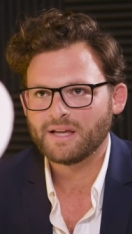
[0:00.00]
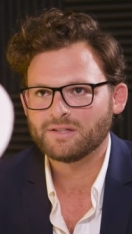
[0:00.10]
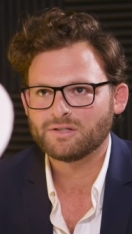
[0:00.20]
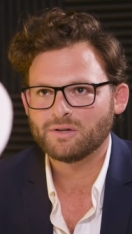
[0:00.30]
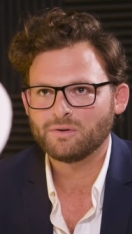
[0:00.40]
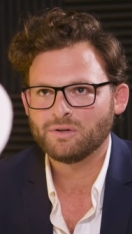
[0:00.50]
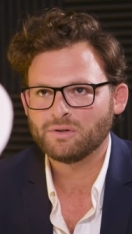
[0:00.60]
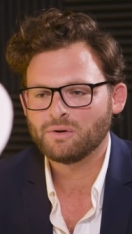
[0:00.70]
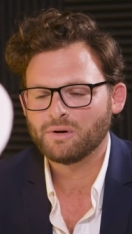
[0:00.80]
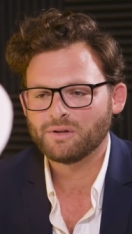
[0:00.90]
And so you'll
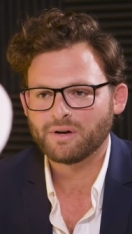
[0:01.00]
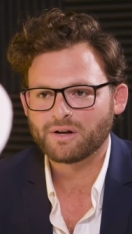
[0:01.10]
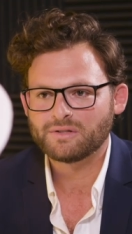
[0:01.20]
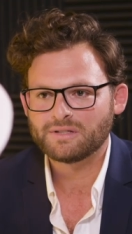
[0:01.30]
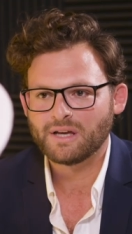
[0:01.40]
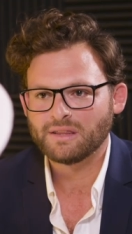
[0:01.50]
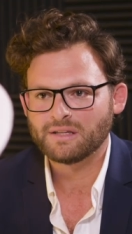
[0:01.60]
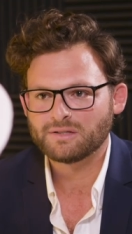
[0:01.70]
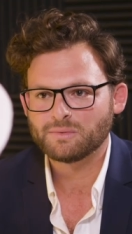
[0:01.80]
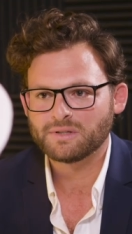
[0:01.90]
go on the record saying
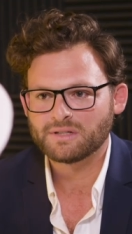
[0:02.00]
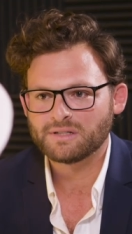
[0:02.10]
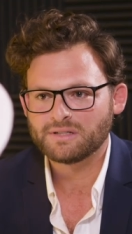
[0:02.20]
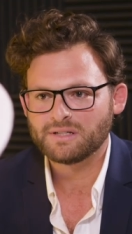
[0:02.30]
this one's gonna